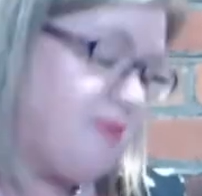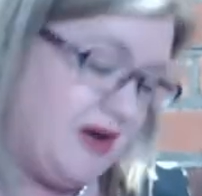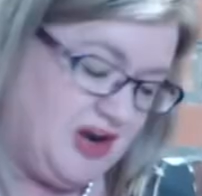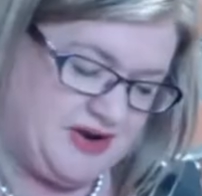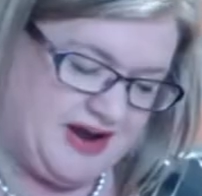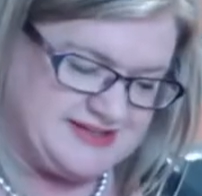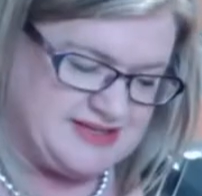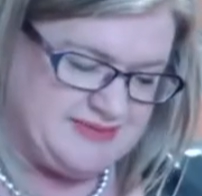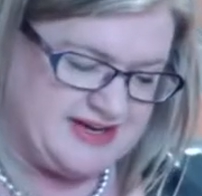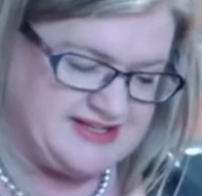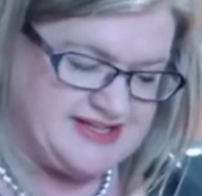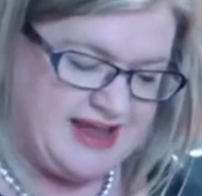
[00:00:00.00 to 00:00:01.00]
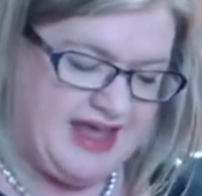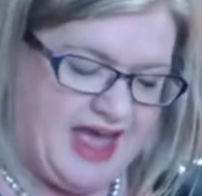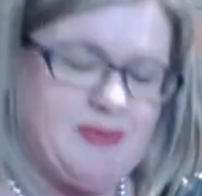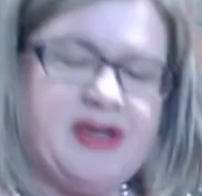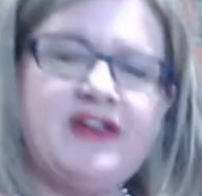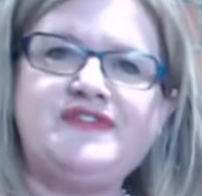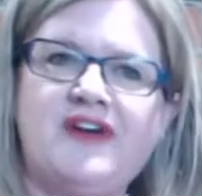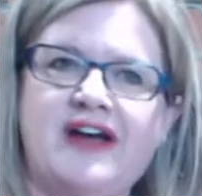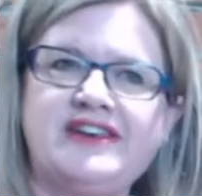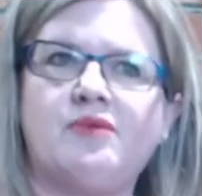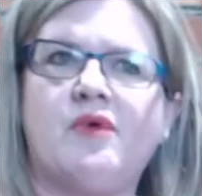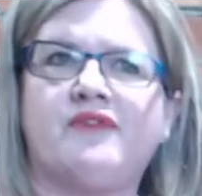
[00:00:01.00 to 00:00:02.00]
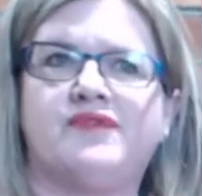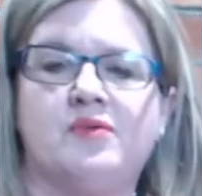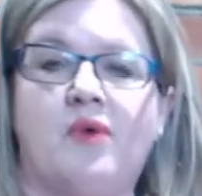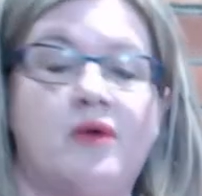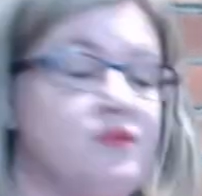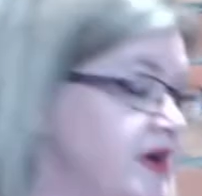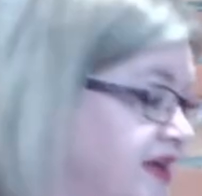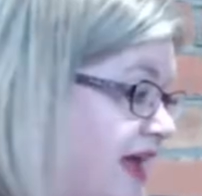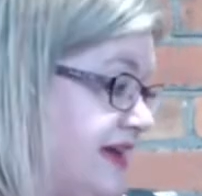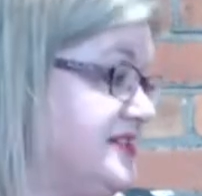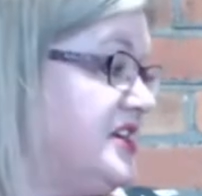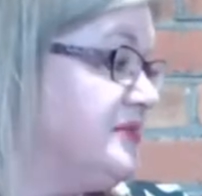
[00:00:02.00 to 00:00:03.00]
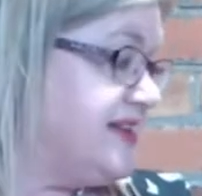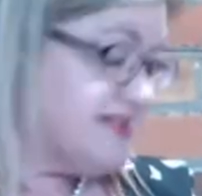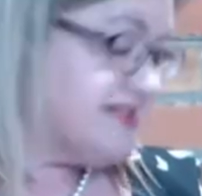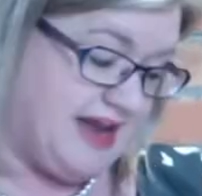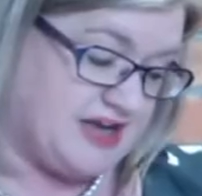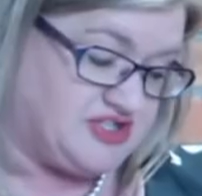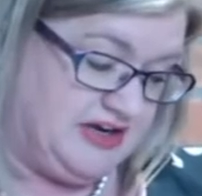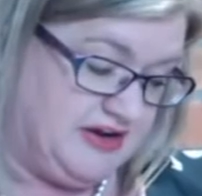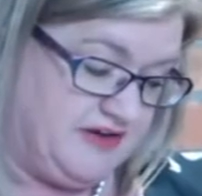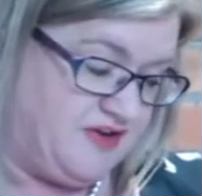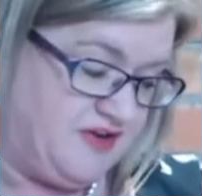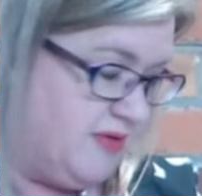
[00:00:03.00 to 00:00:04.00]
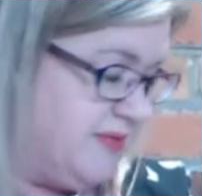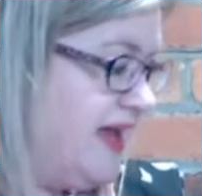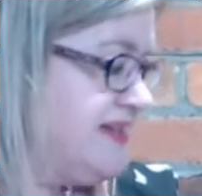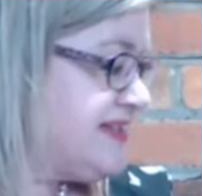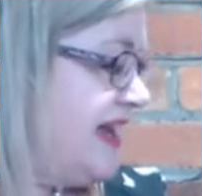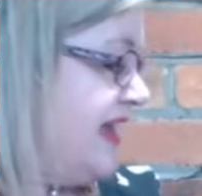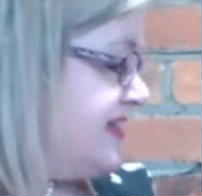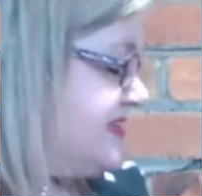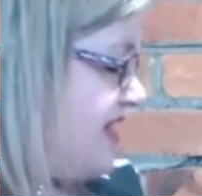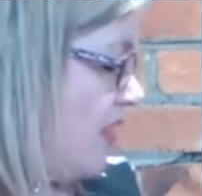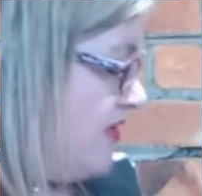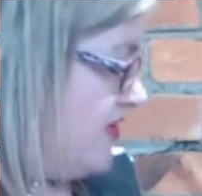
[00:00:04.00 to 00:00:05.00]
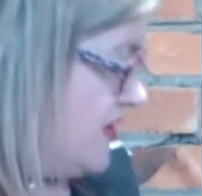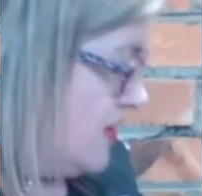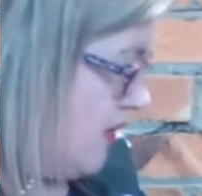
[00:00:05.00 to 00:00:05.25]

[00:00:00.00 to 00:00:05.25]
Apollo and Artemis, and we're going to find out what we as humans can actually learn from them. So let's start with you,